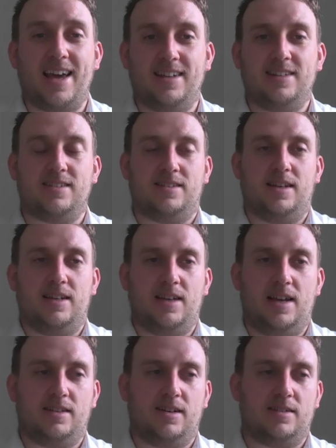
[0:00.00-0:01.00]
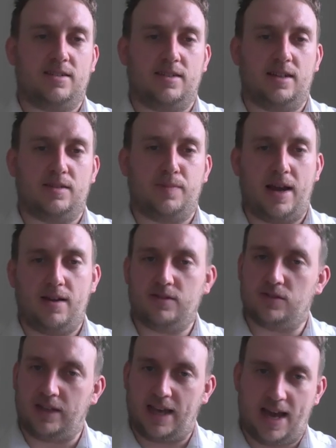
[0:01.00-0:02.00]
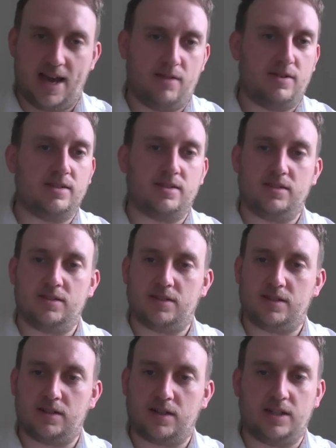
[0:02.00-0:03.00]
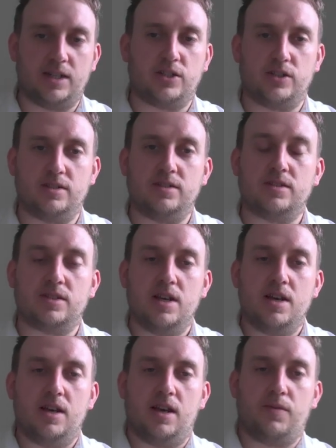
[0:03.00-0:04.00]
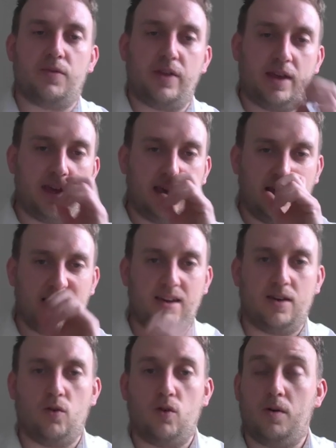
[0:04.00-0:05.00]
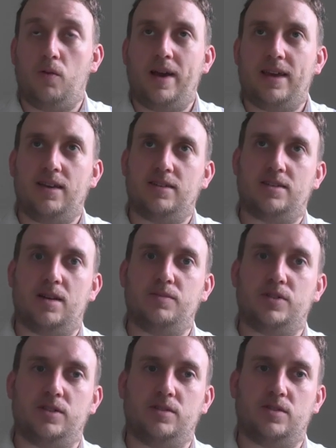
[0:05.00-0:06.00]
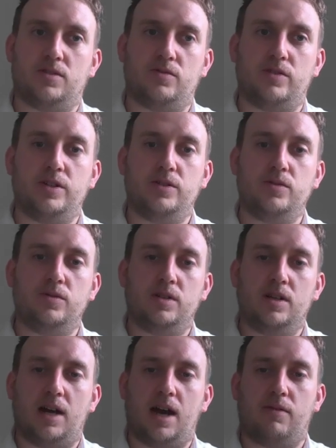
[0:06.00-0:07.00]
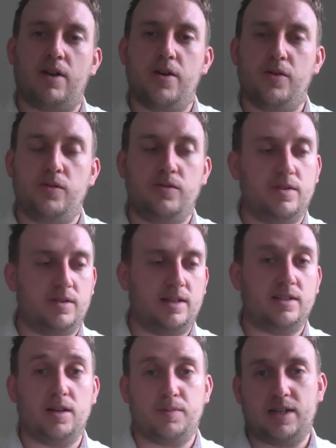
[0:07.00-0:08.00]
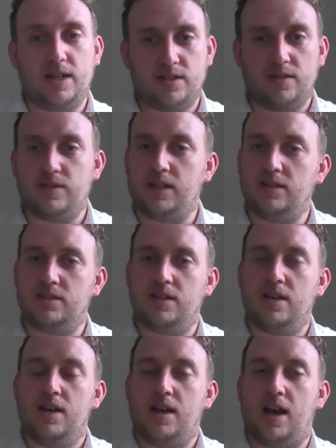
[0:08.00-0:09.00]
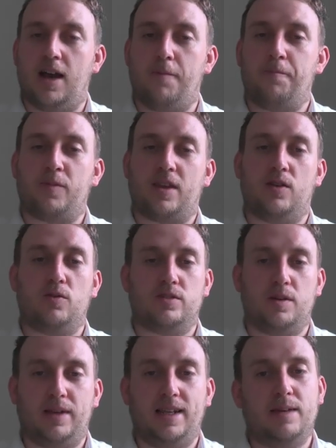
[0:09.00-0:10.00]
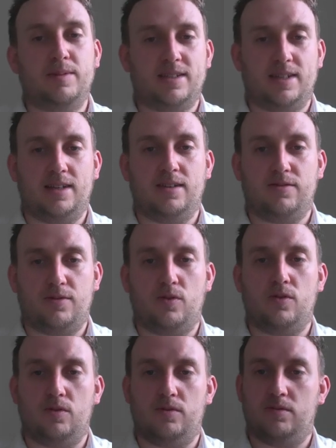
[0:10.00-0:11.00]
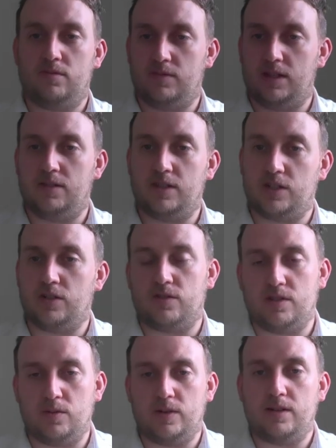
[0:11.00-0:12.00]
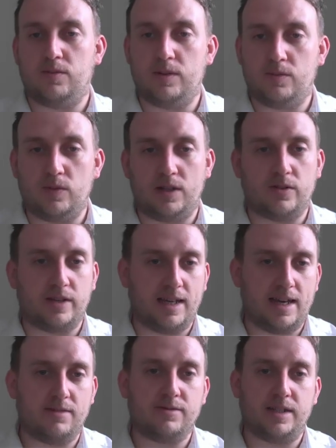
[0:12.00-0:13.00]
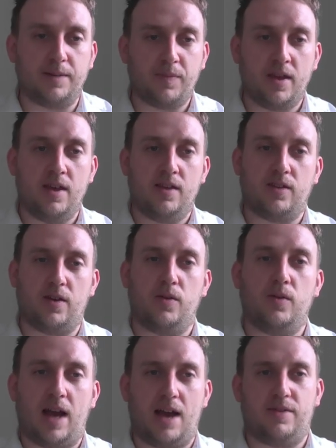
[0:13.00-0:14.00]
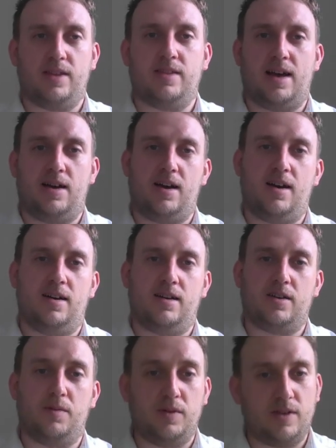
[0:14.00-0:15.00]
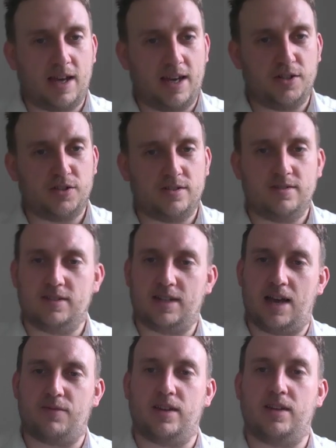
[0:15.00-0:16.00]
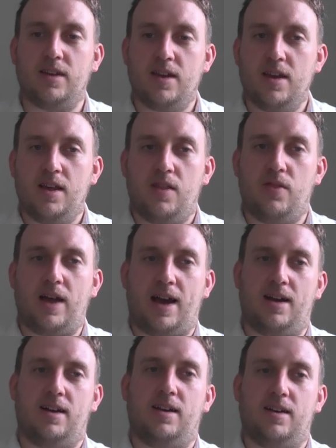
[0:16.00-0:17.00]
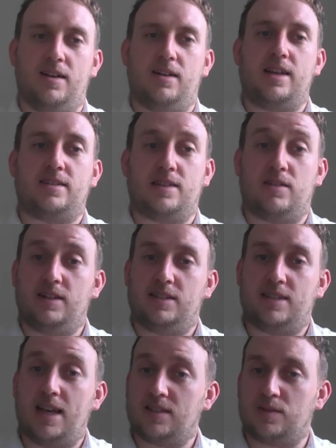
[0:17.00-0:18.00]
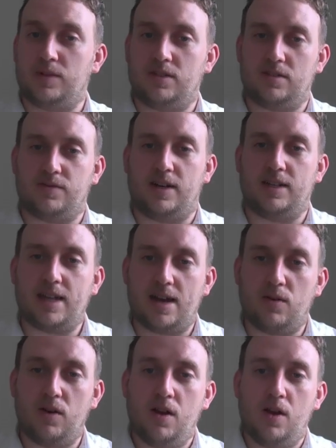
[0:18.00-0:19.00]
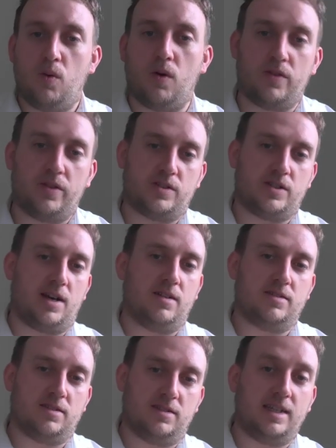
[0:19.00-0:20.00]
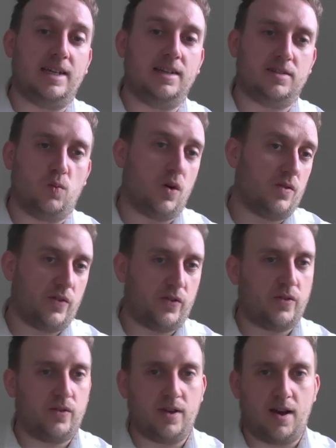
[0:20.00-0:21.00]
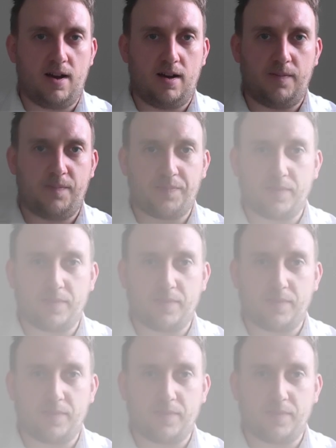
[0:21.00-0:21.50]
is us as parents and carers and clinicians thinking or making assumptions through our own interpretation of things, can also be limiting for the children that we're looking after. So having that communication and having that necessary assessment to find out what the child's needs and wants are.